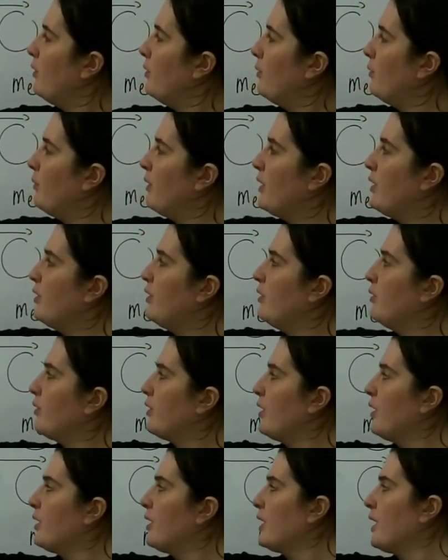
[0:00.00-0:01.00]
we're
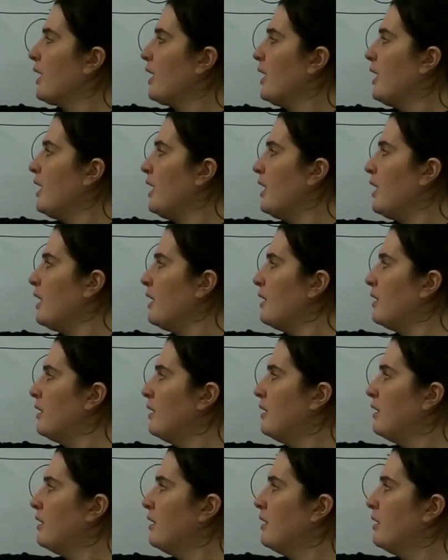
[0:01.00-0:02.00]
going to get
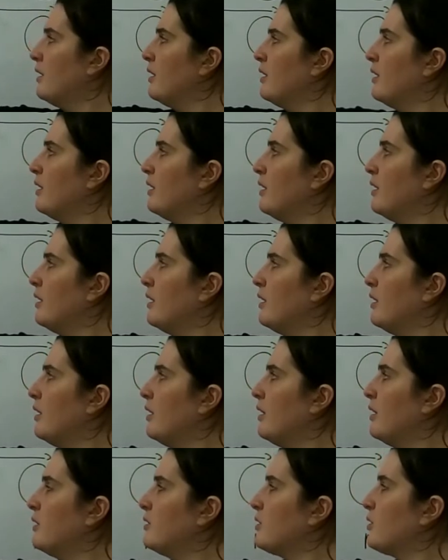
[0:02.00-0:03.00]
here,
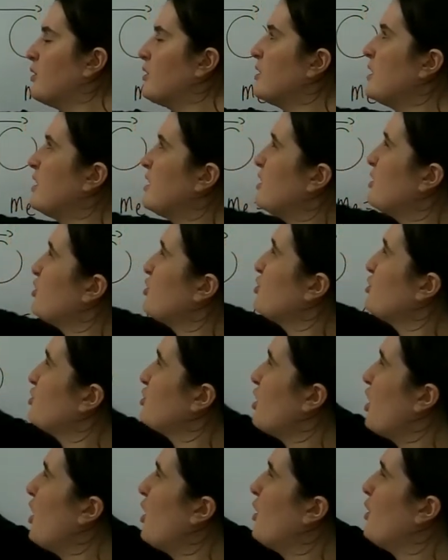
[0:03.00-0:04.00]
because this is
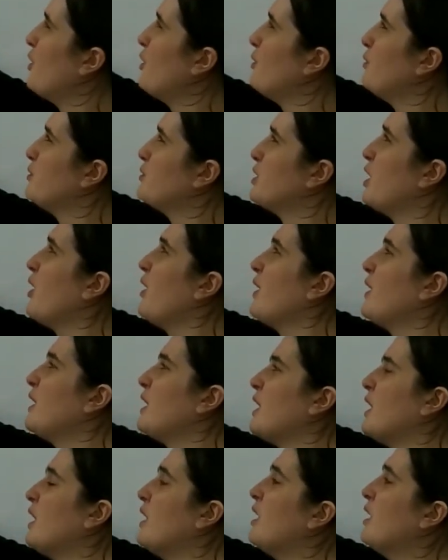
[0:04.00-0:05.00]
so
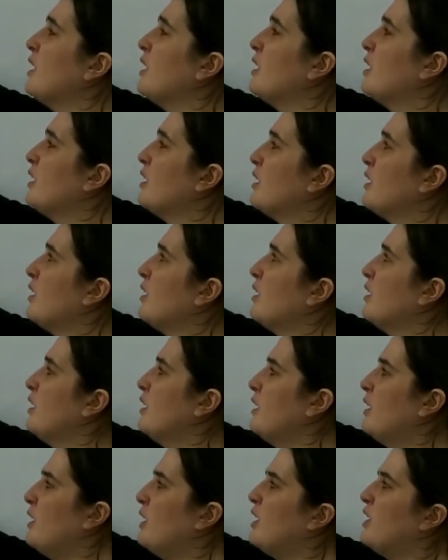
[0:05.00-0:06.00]
tiny,
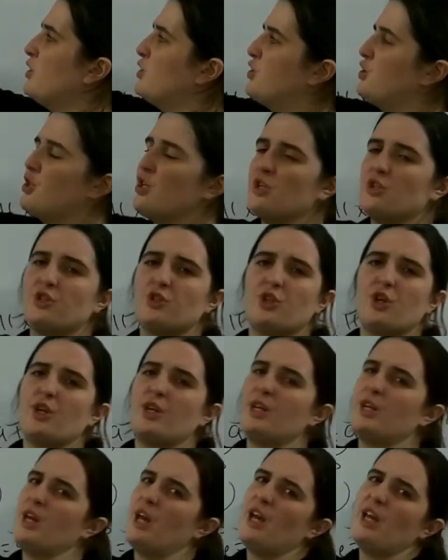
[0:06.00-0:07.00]
it's just going
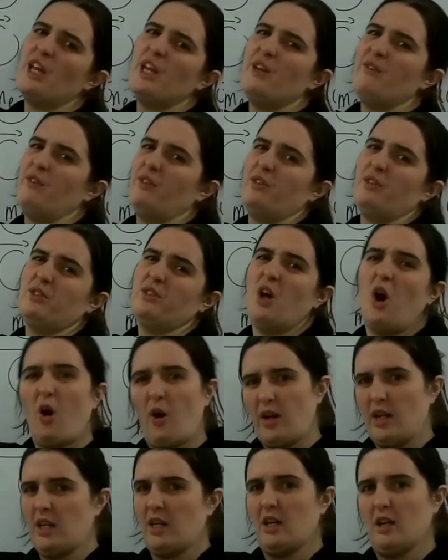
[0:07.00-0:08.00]
to get even
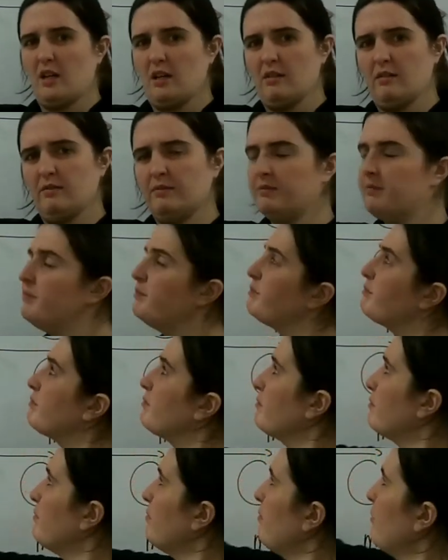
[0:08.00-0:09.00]
tinier.
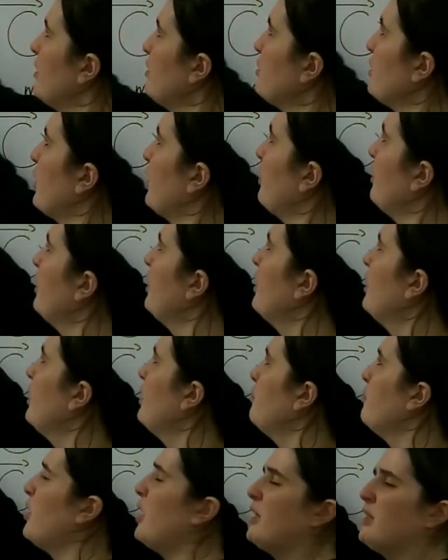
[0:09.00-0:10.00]
So
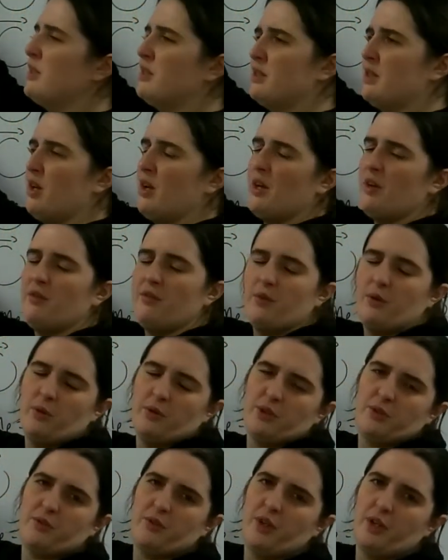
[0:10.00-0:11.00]
minus 34
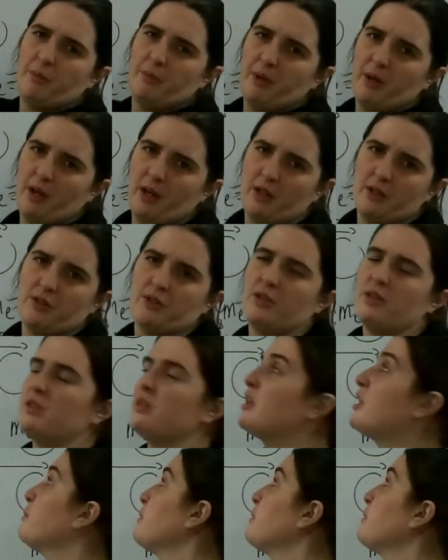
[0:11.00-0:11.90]
divided by 100 is going